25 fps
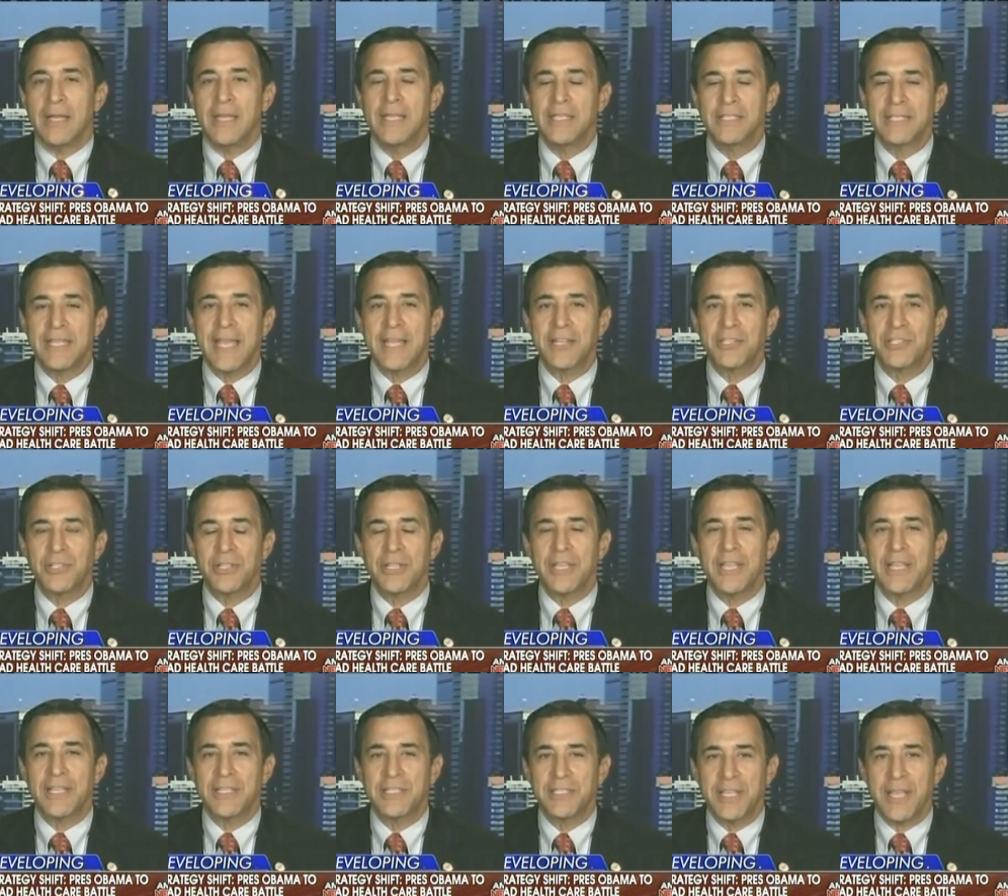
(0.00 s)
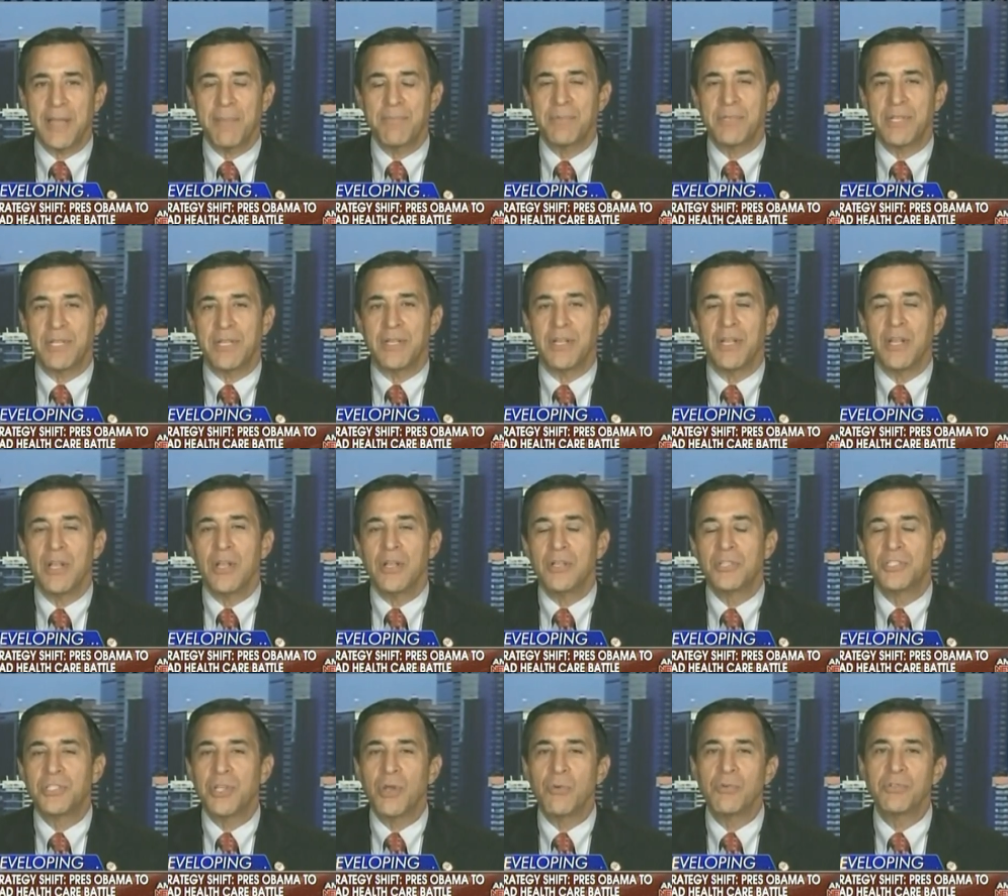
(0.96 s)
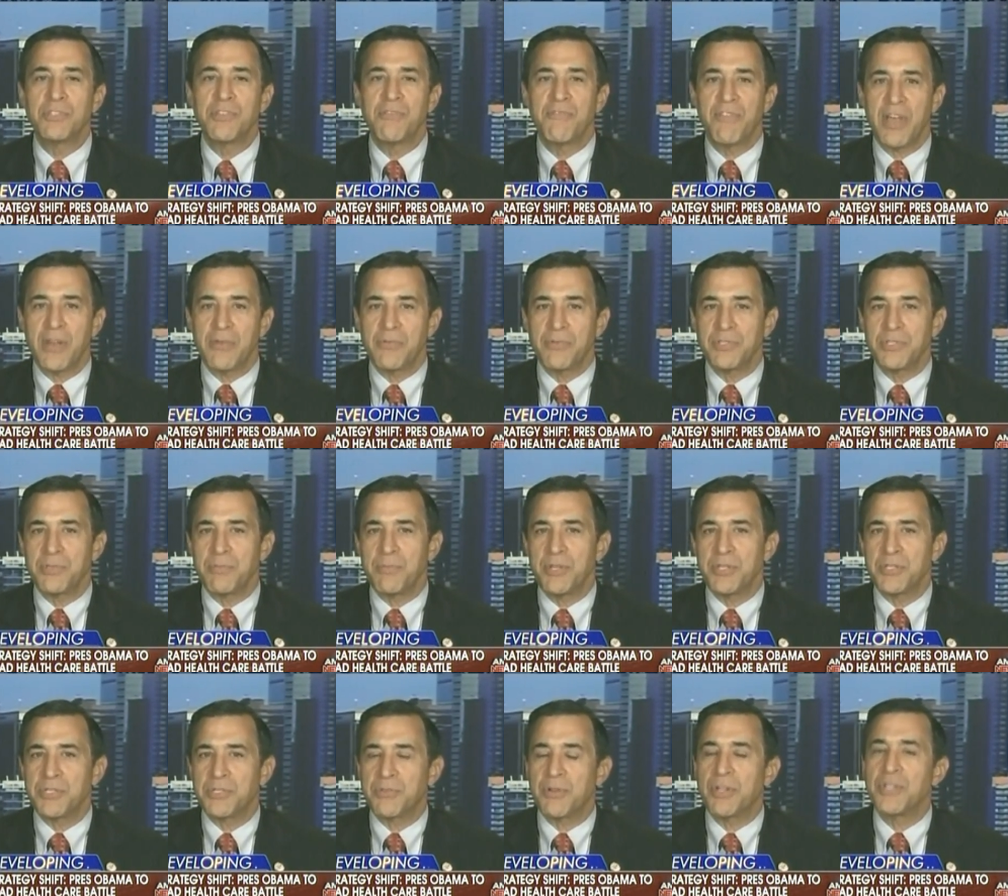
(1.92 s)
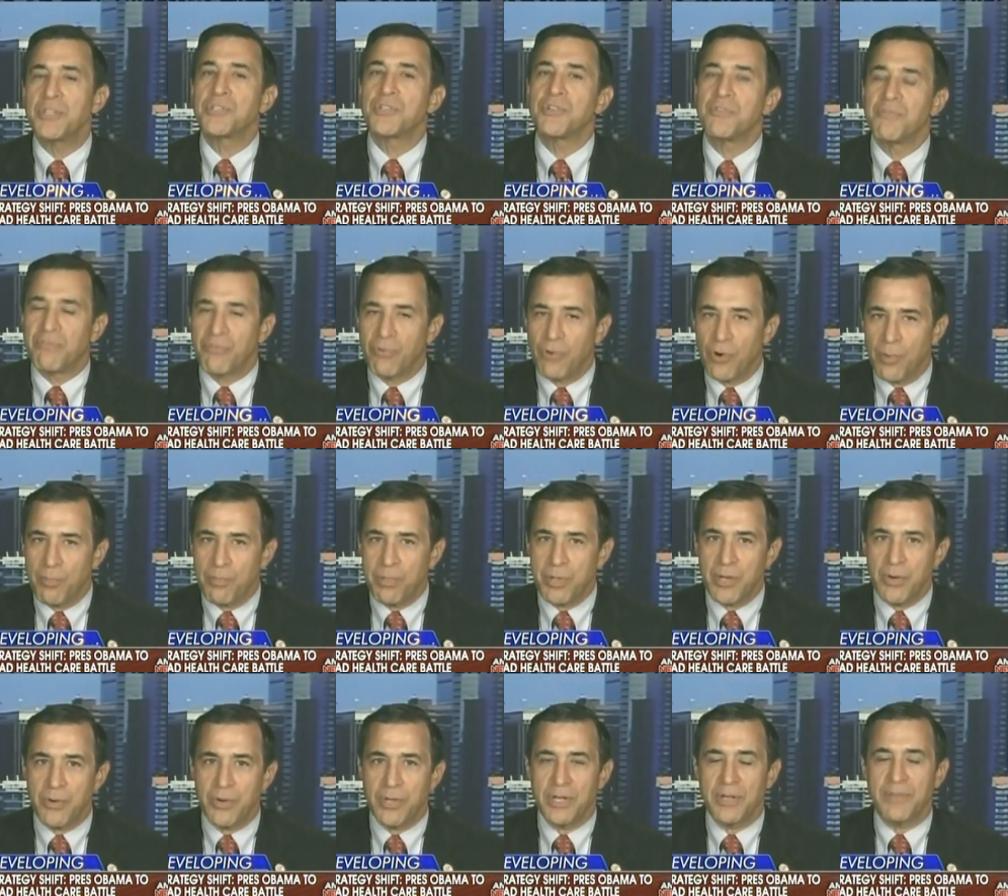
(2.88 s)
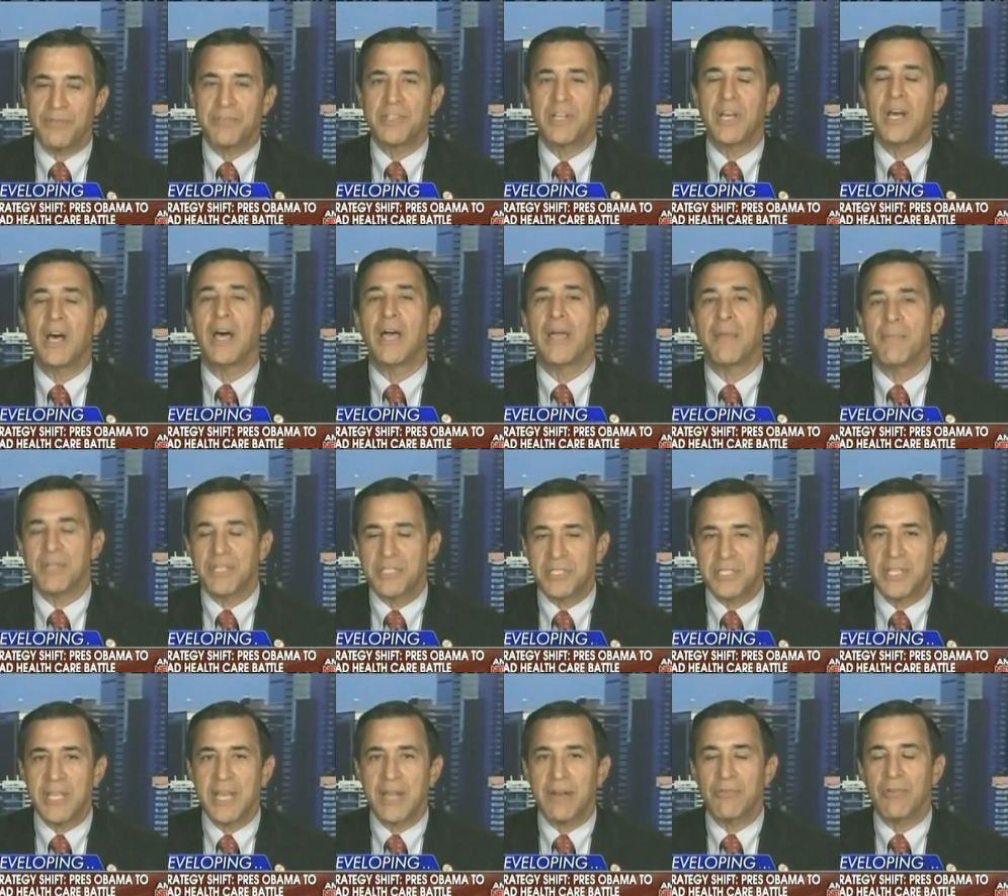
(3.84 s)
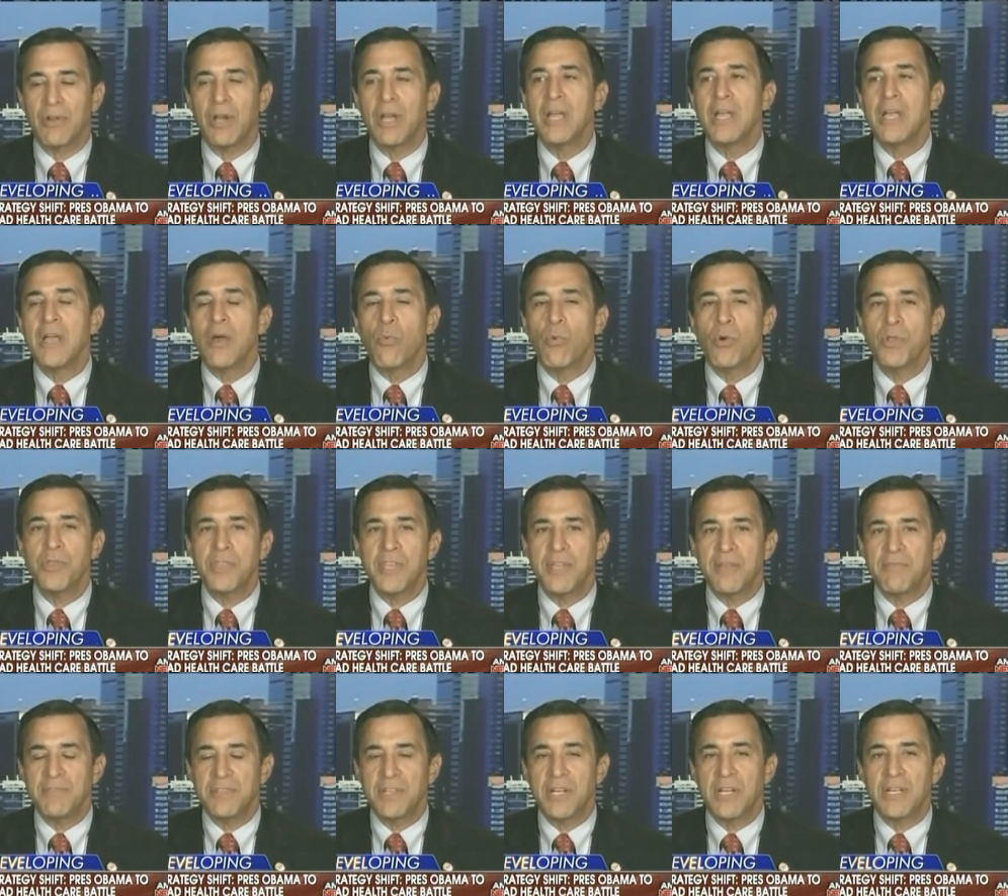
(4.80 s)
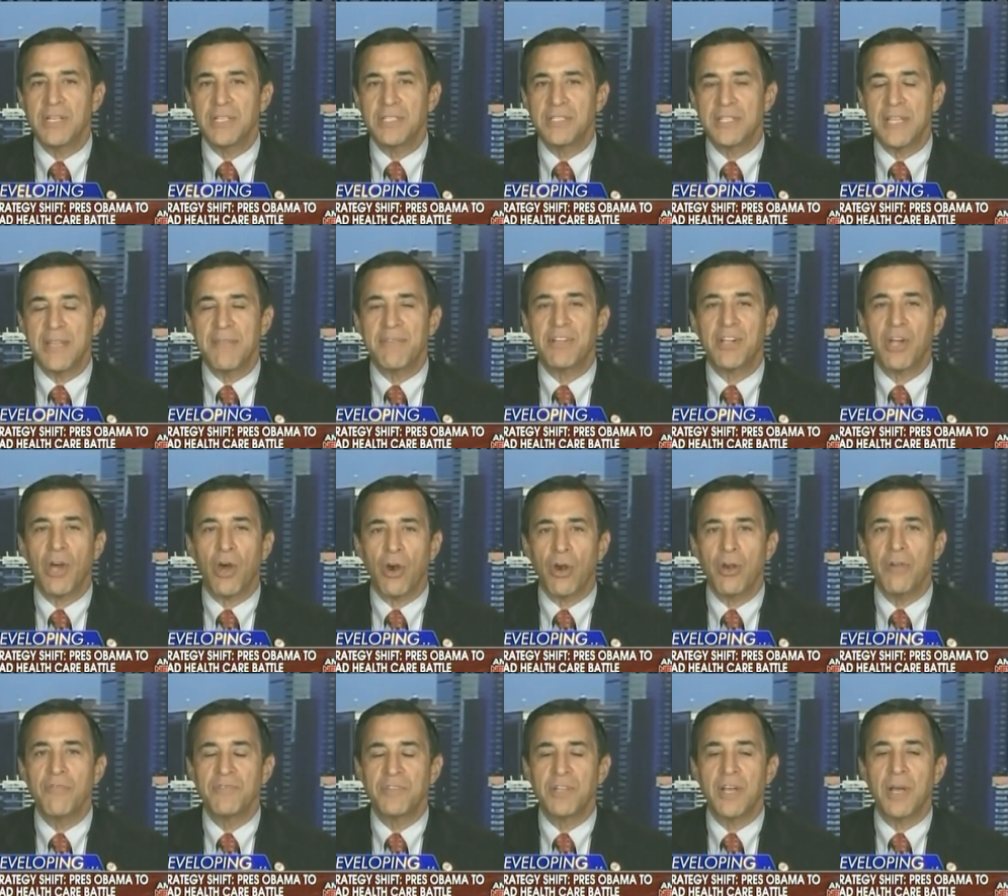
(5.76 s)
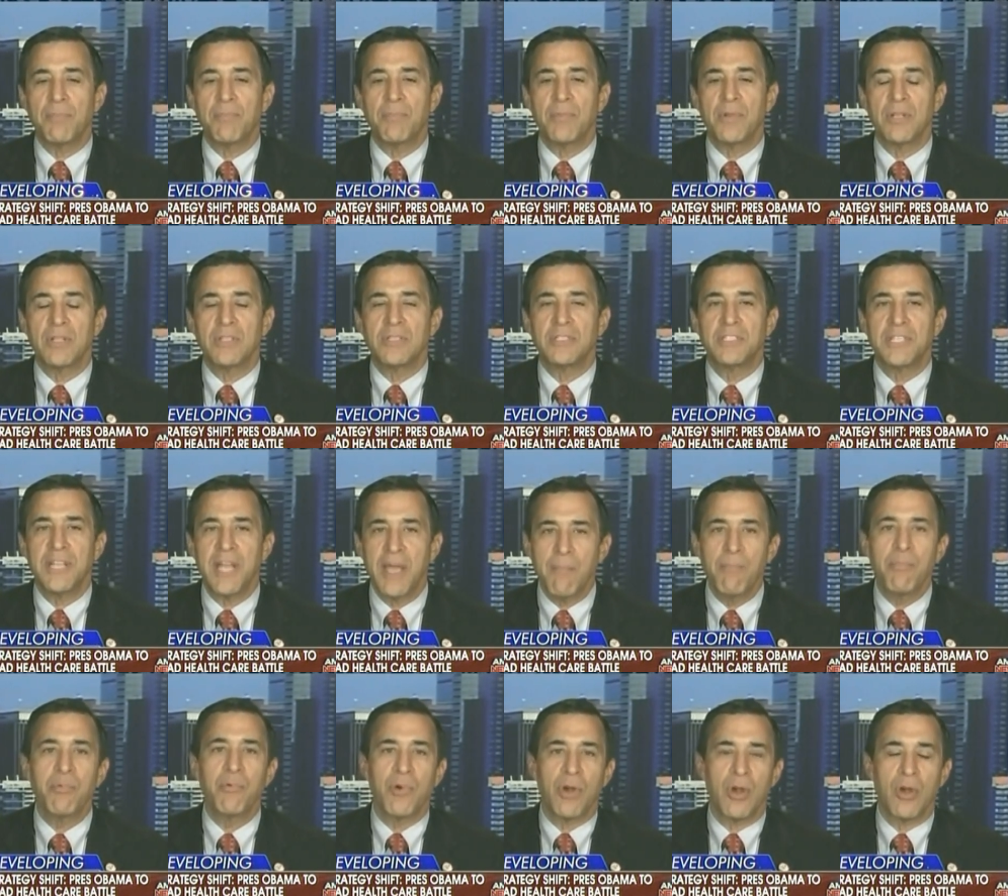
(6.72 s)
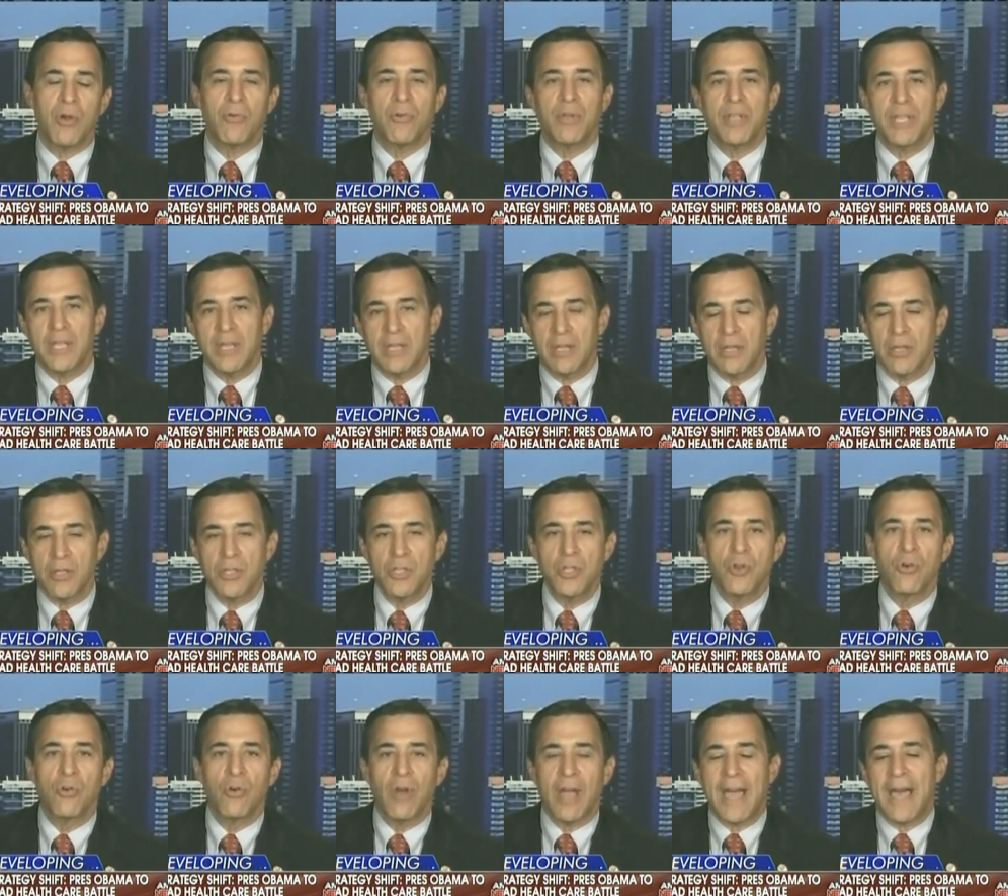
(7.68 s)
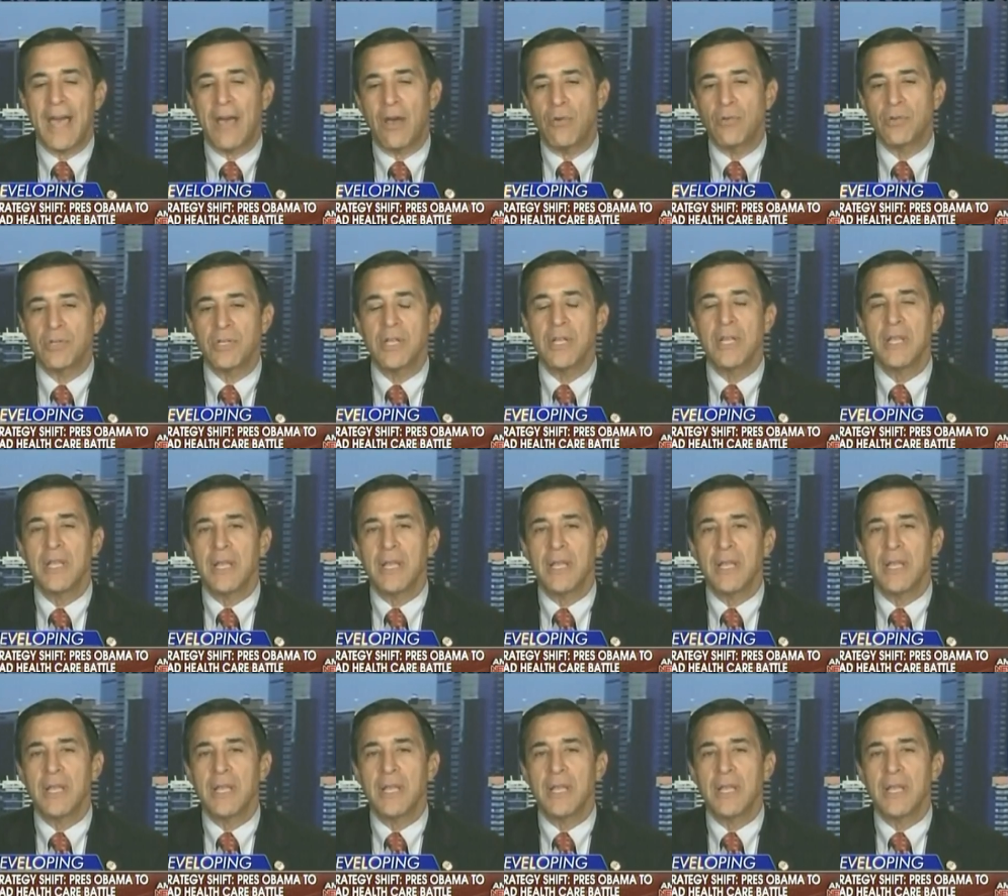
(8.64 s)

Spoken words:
is actually exempted. So is the Veterans Administration for a period of time, et cetera. What they've done is they've carved up temporary year out